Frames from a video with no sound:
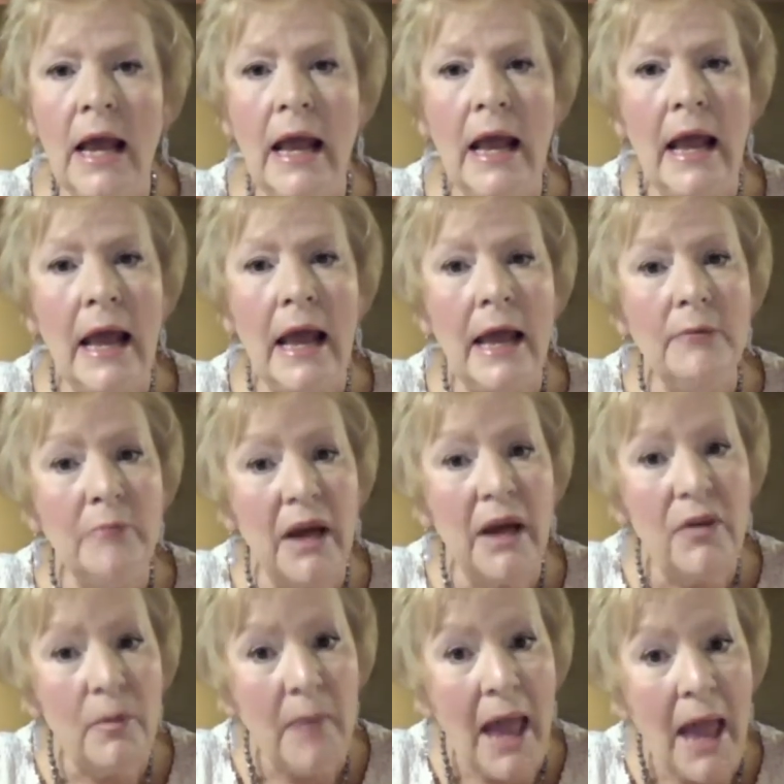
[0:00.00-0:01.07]
And by the
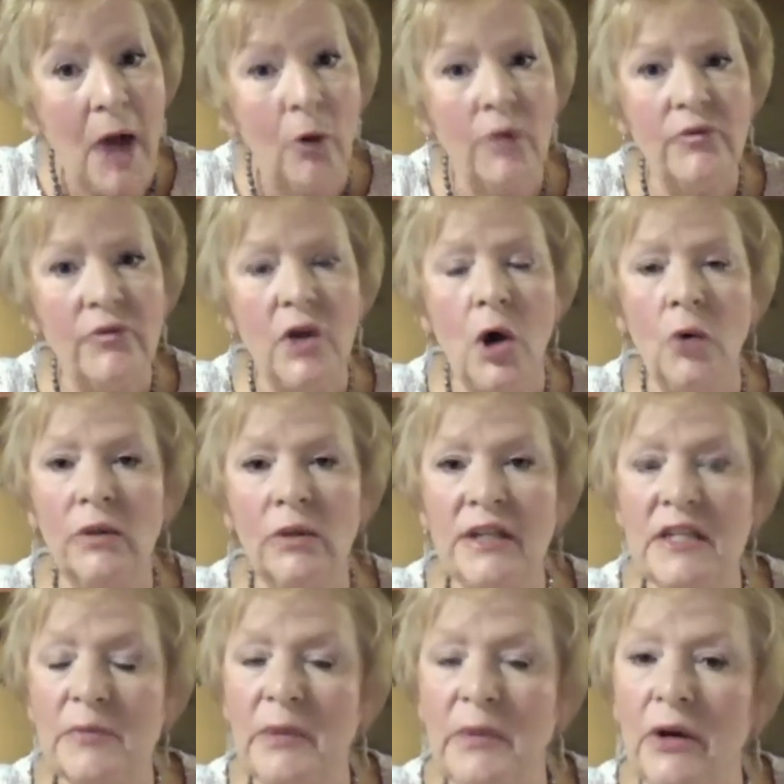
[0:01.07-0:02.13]
power of the Holy
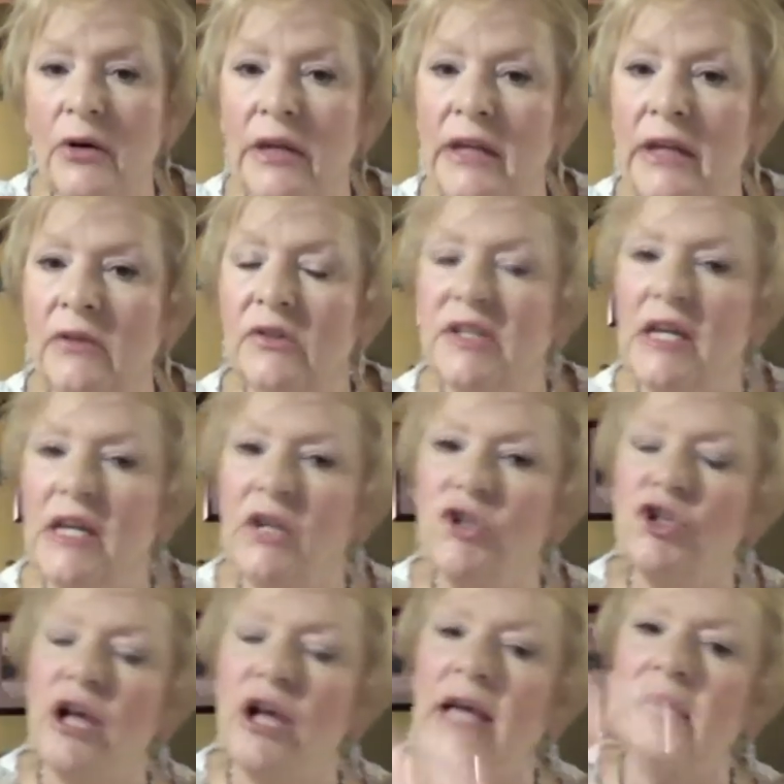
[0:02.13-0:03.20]
Spirit, He'll
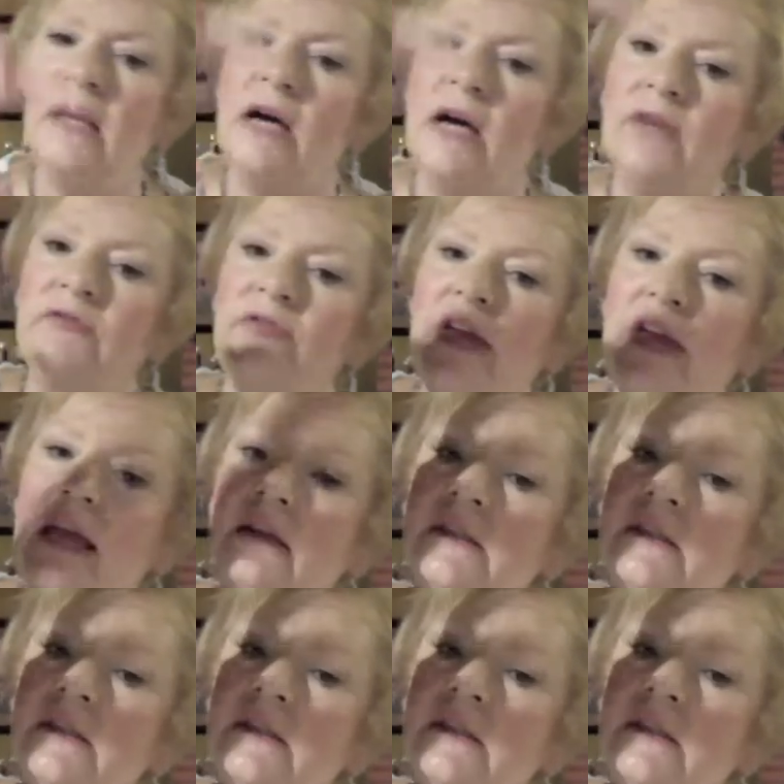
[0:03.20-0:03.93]
teach and unveil and